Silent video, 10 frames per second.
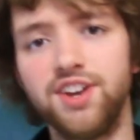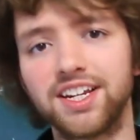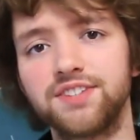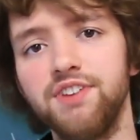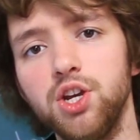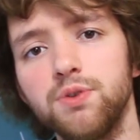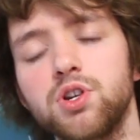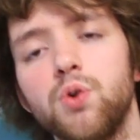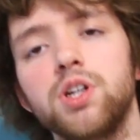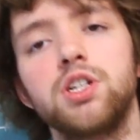the next video is
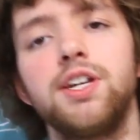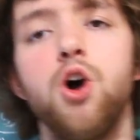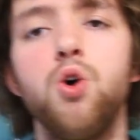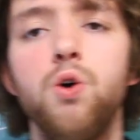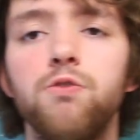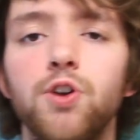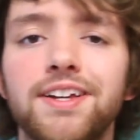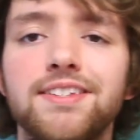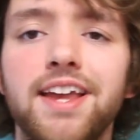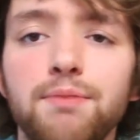going to go over
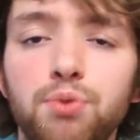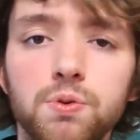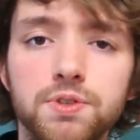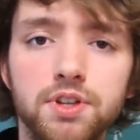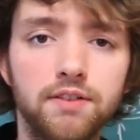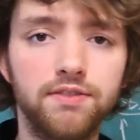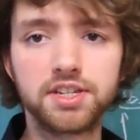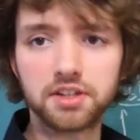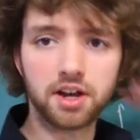examples of this